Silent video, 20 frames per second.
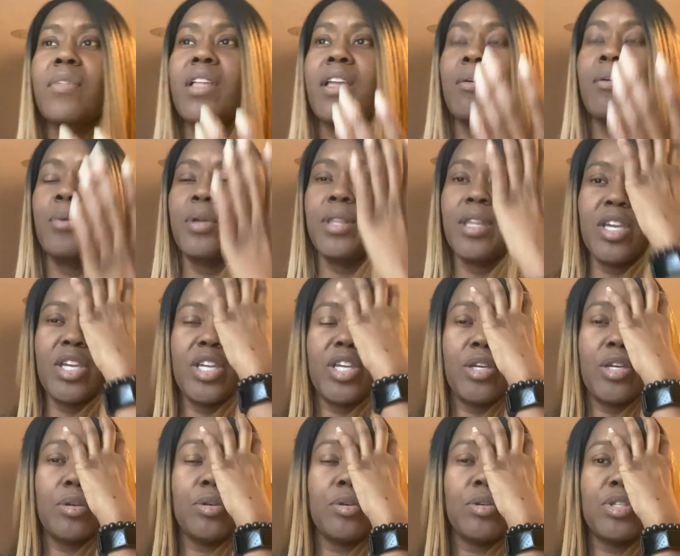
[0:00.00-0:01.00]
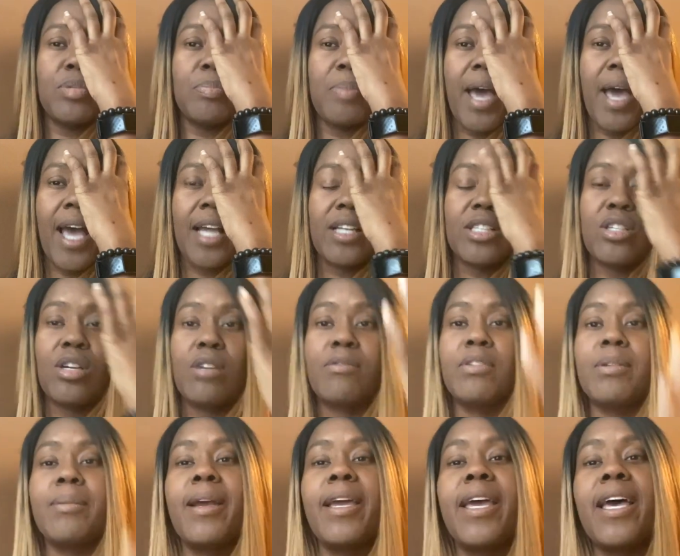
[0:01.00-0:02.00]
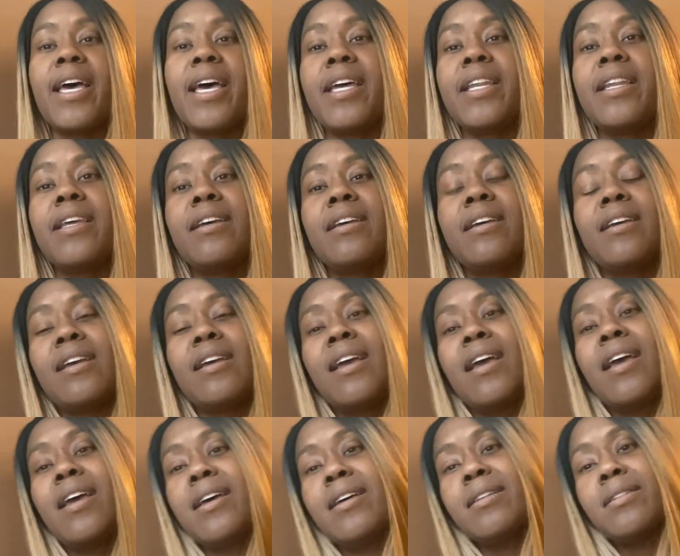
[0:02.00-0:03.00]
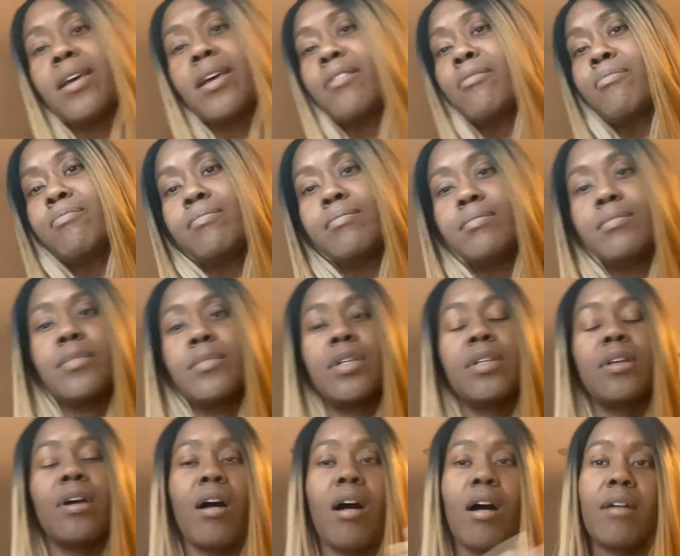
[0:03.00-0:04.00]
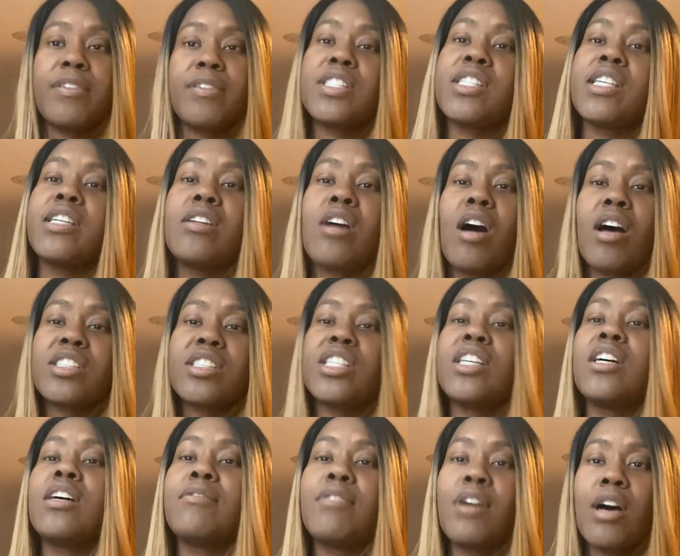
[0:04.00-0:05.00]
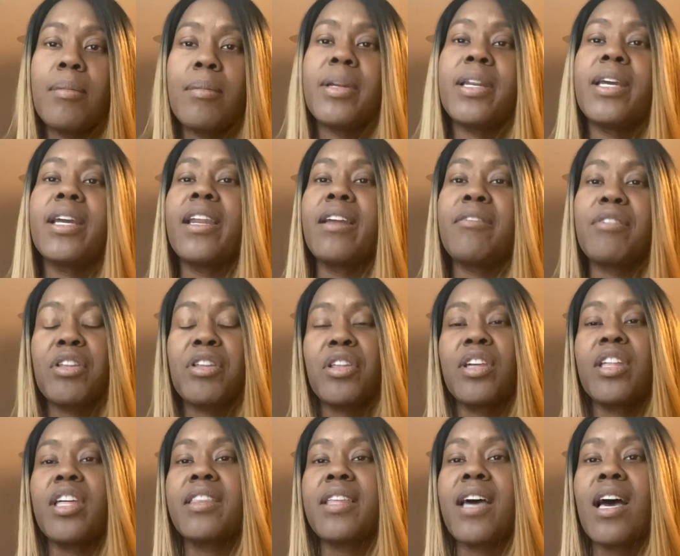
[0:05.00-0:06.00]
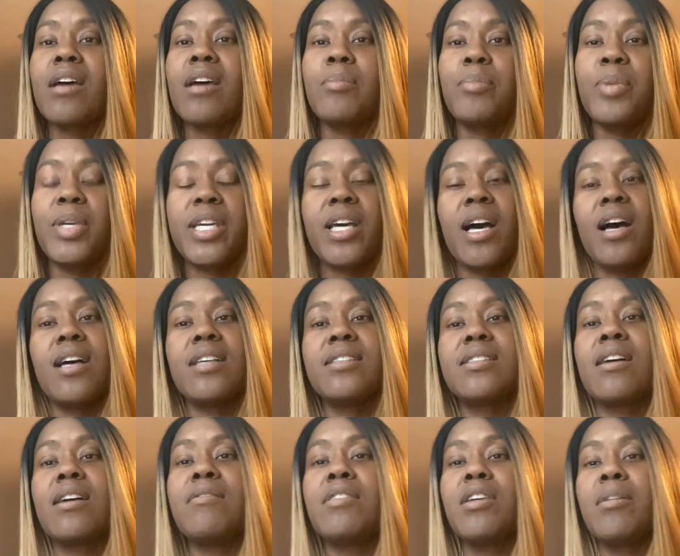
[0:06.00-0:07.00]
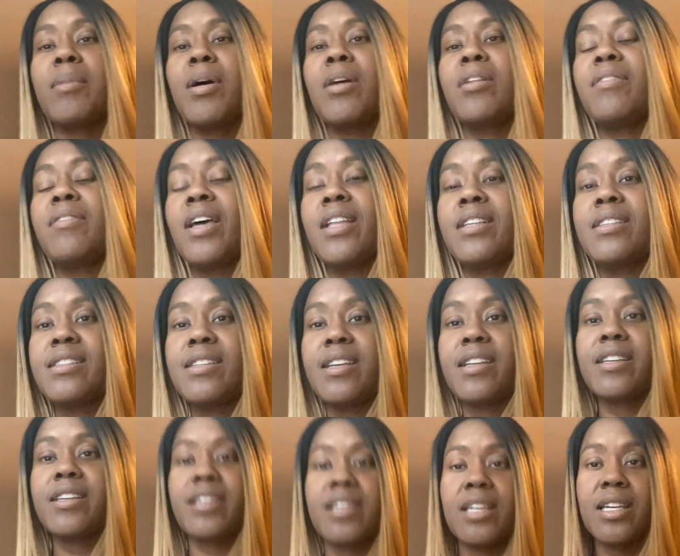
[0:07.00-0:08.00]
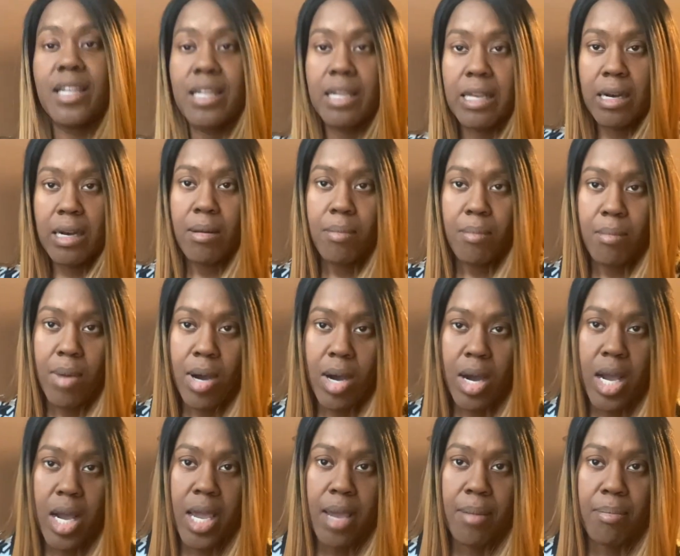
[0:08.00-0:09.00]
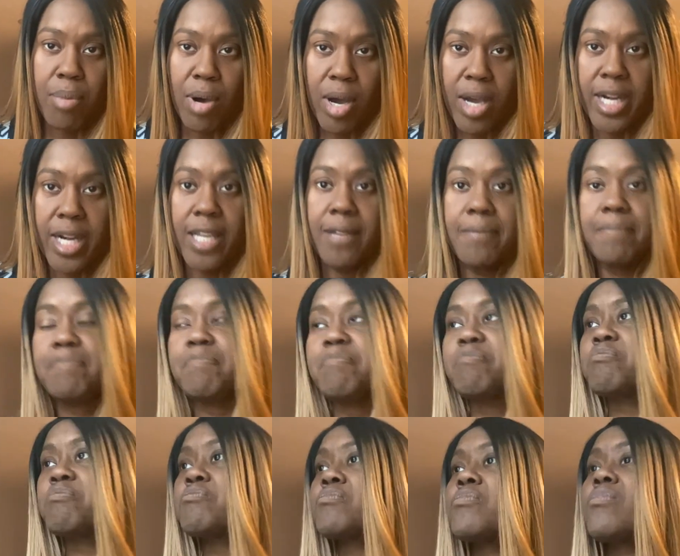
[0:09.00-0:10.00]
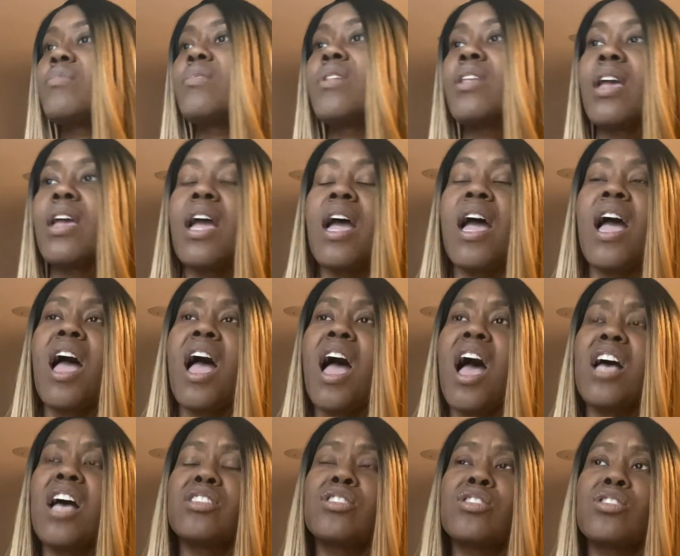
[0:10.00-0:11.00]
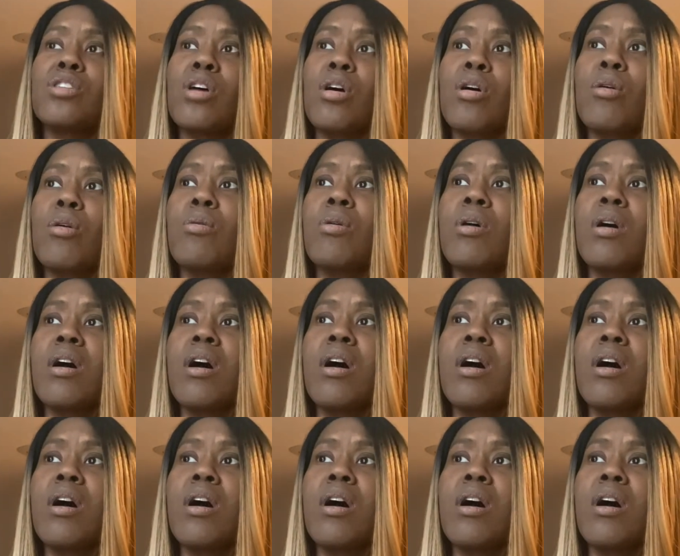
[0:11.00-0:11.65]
with a huge patch over my head and like obviously nausea, vomiting and everything like that because of the amount of anesthetic in my body. And so